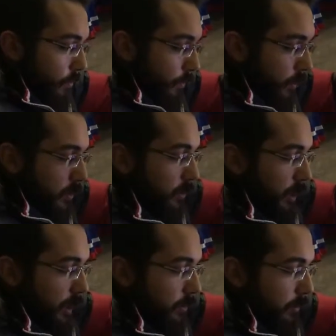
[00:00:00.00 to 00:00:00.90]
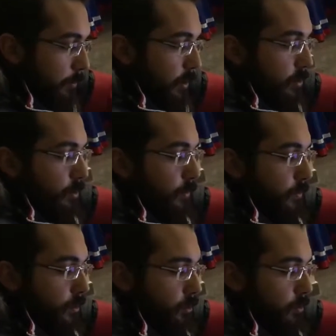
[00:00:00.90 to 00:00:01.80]
what is the exact place of
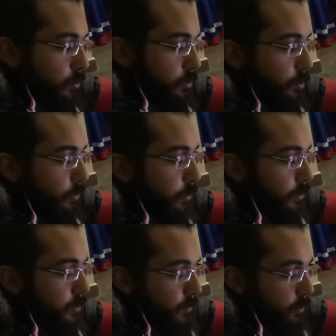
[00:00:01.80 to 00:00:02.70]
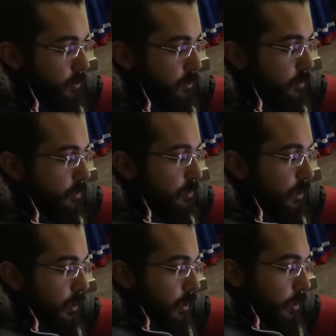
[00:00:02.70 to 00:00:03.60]
the used components. For instance,
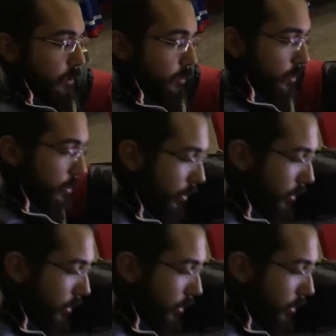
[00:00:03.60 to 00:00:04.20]
the